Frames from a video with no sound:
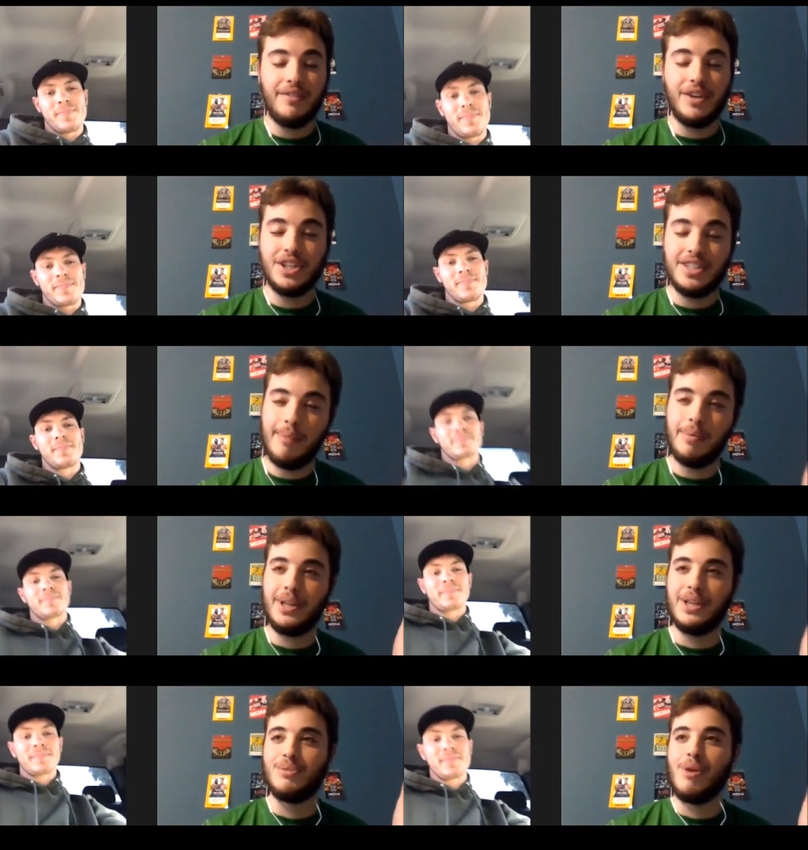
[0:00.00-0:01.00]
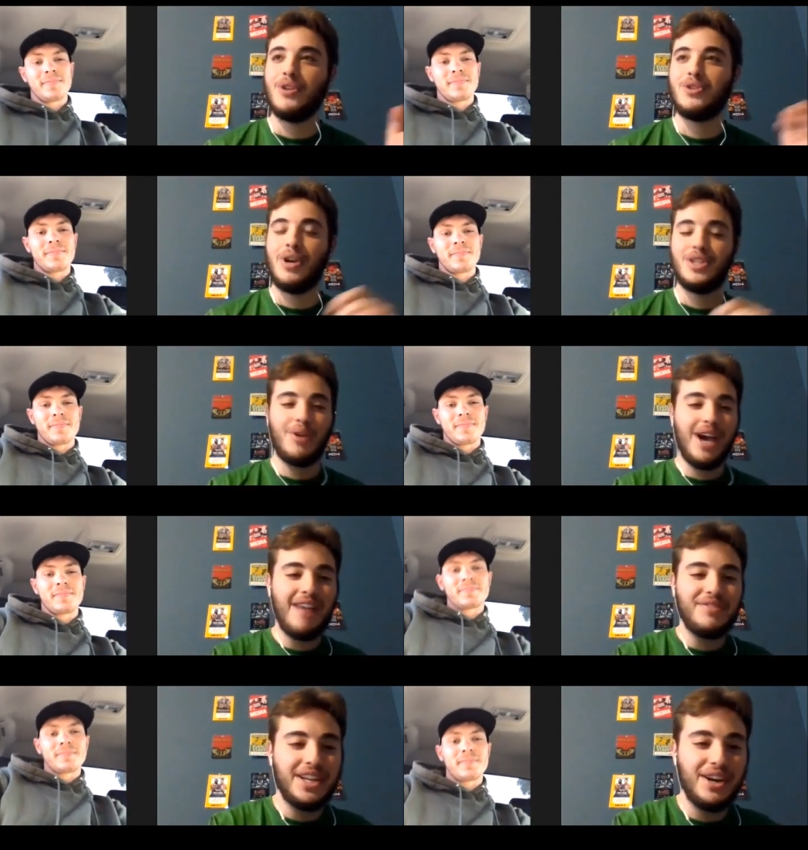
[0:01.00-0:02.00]
Speaker 1: division typically is welterweight, so
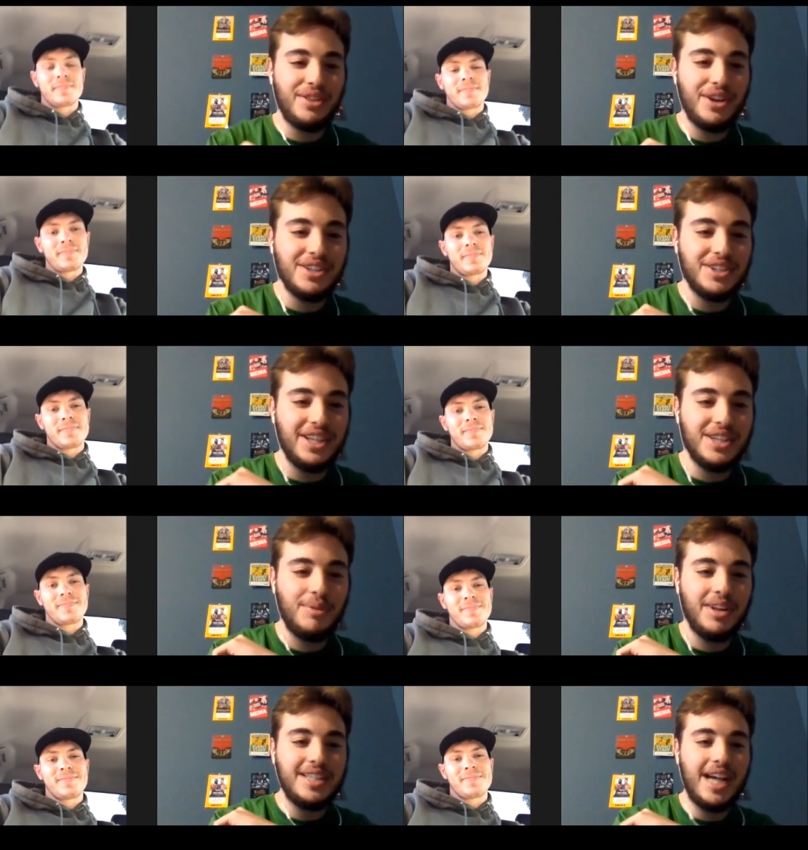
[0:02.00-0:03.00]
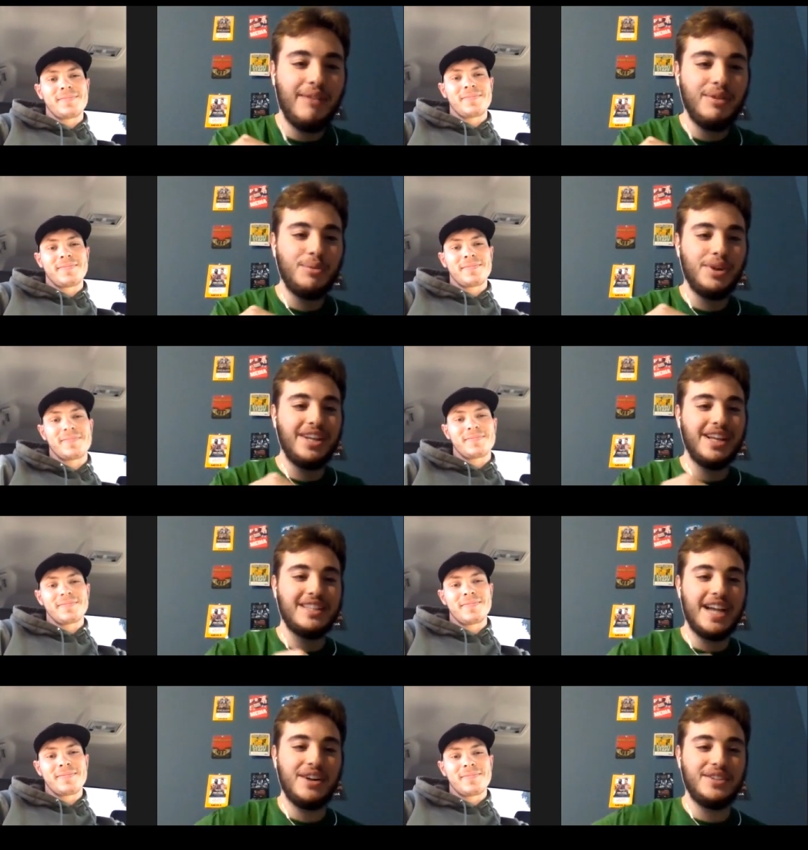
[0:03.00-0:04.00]
I have to get your thoughts on this one. Tyron Woodley
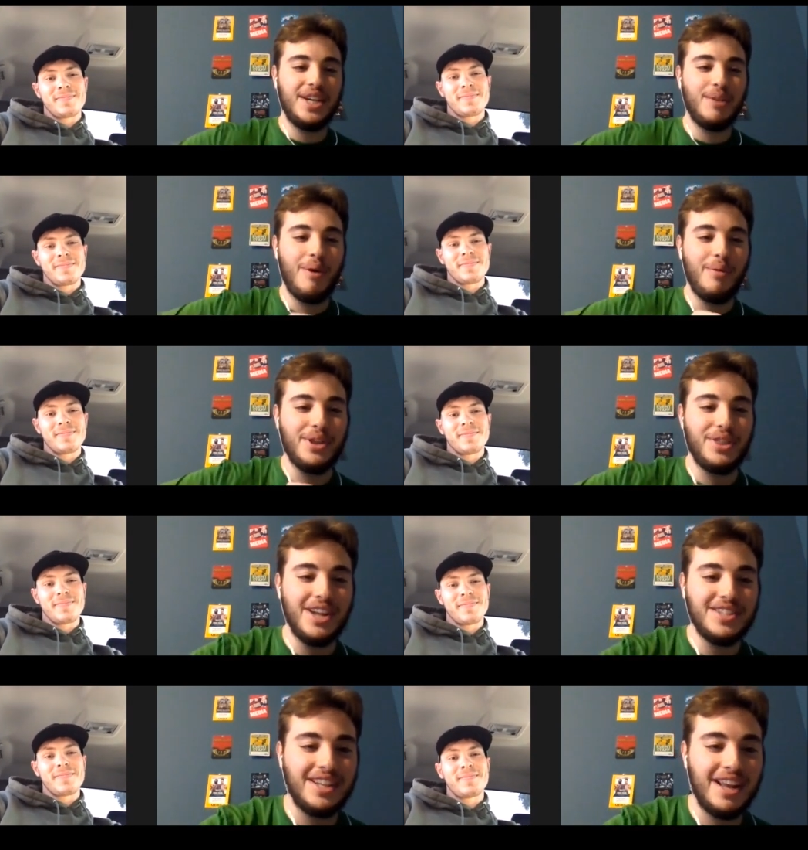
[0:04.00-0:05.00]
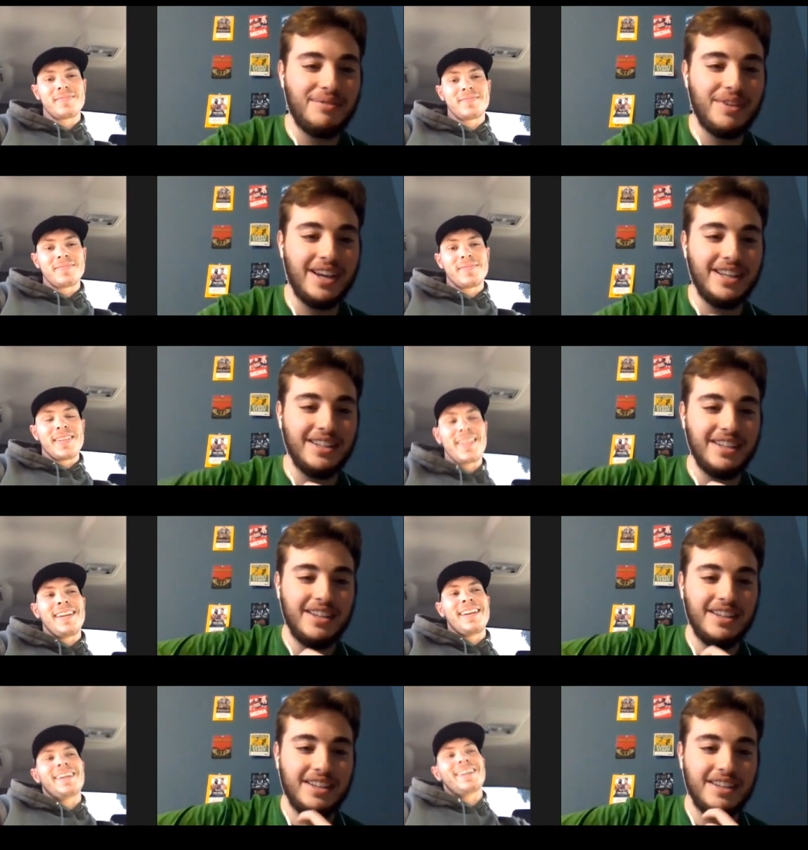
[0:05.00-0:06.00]
and Darren Till. What were your thoughts on that fight?
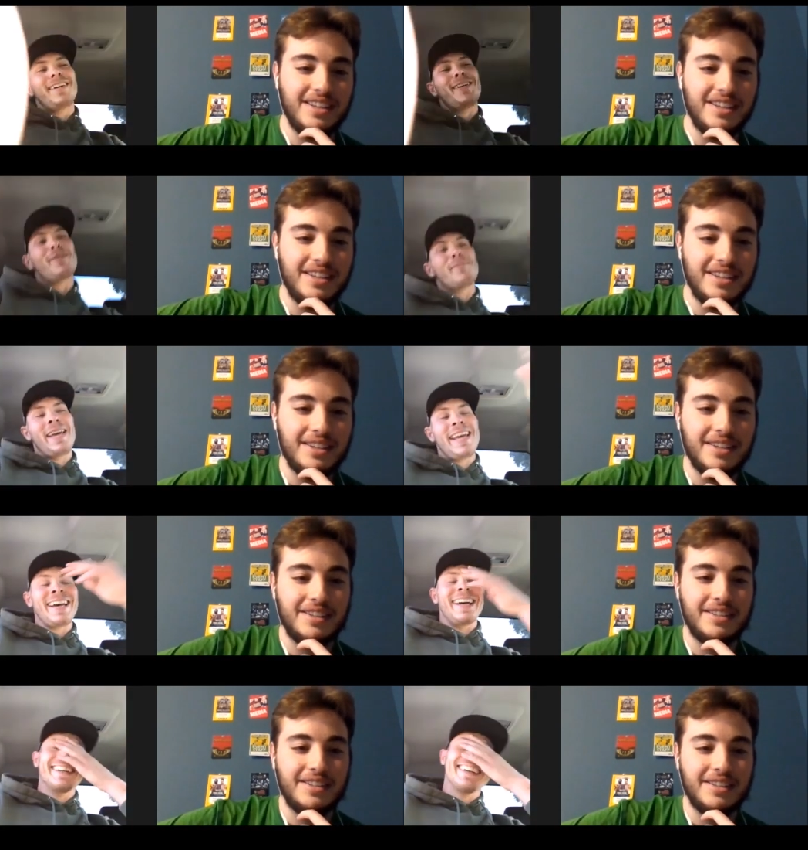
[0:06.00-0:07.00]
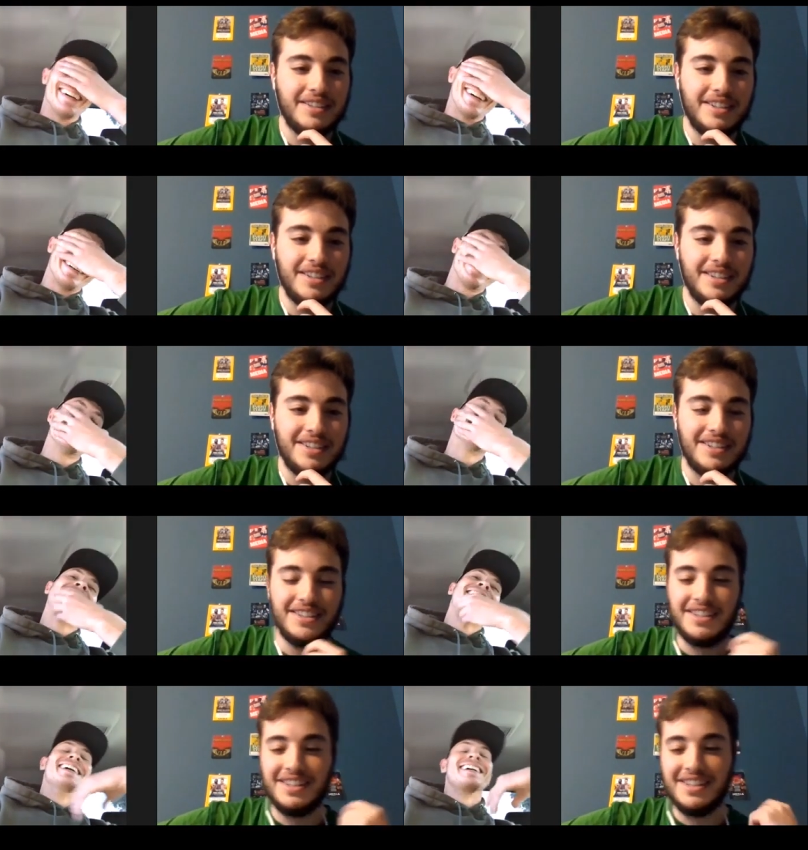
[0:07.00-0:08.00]
Speaker 2: Oh man, uh,
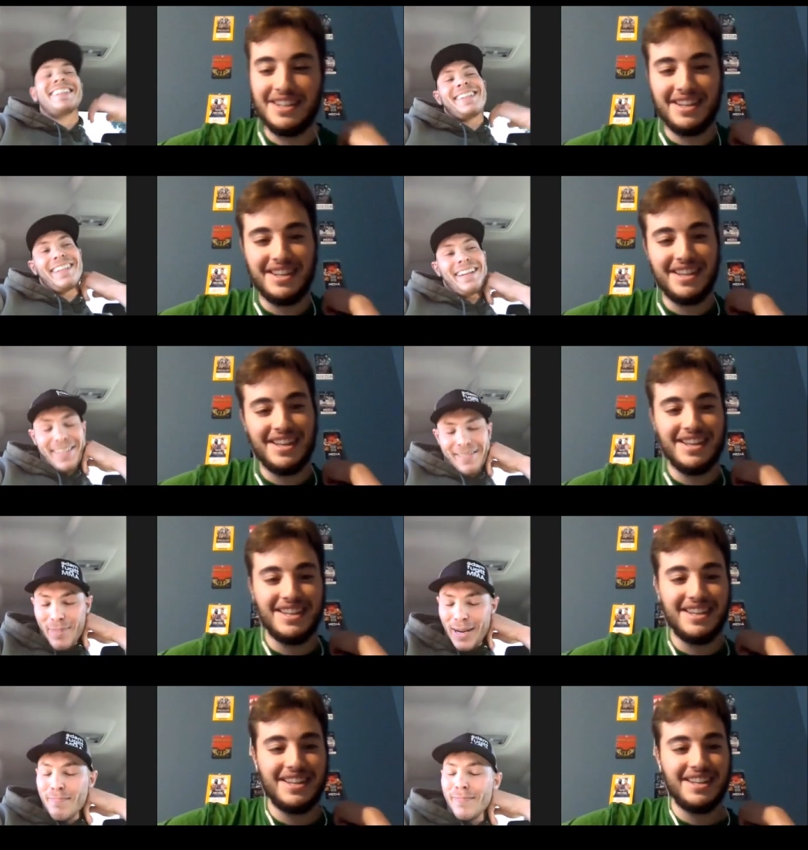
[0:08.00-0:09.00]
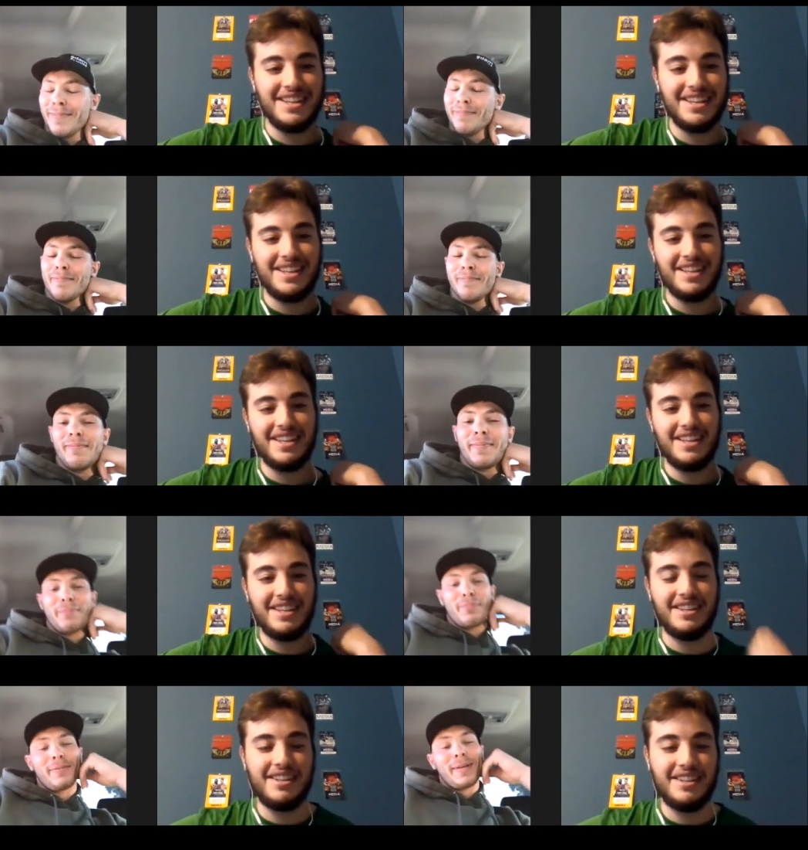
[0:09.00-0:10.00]
my my
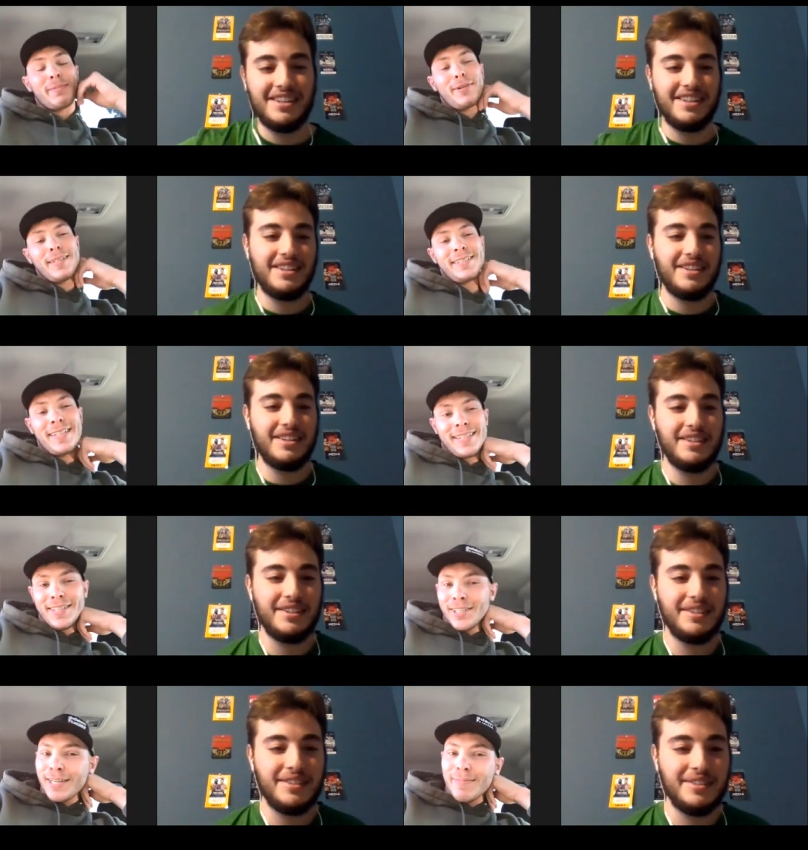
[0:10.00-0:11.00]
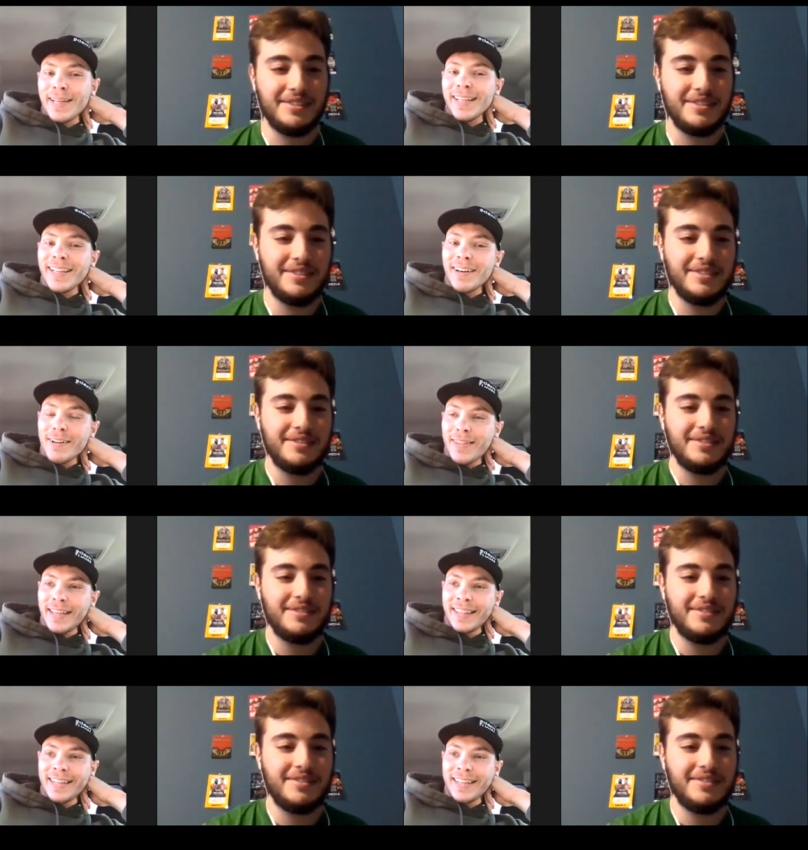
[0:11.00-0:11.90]
my boys here at the gym, they, they all think that